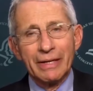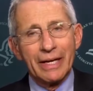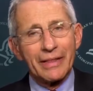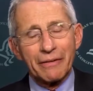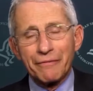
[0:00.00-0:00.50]

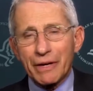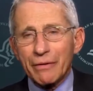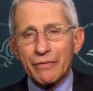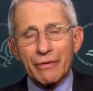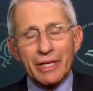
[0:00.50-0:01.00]
And they're
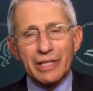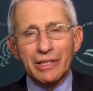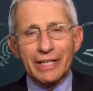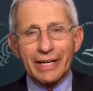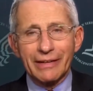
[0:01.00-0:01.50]
very, very
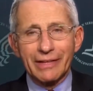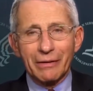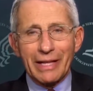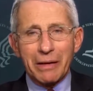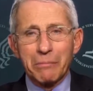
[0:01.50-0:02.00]
clear. There are
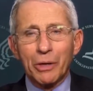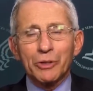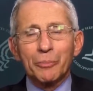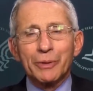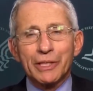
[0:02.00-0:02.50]
like
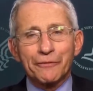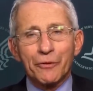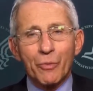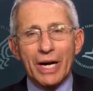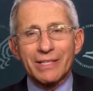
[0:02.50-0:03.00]
multiple
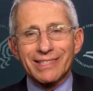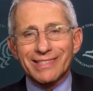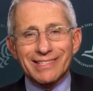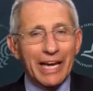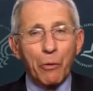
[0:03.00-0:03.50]
different ways that
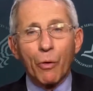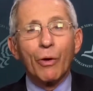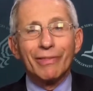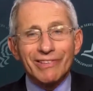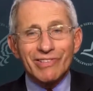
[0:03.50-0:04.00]
say
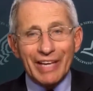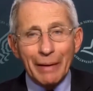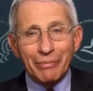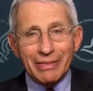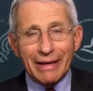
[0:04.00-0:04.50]
all the
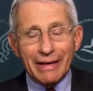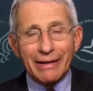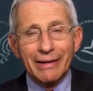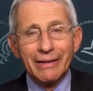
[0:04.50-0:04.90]
same thing.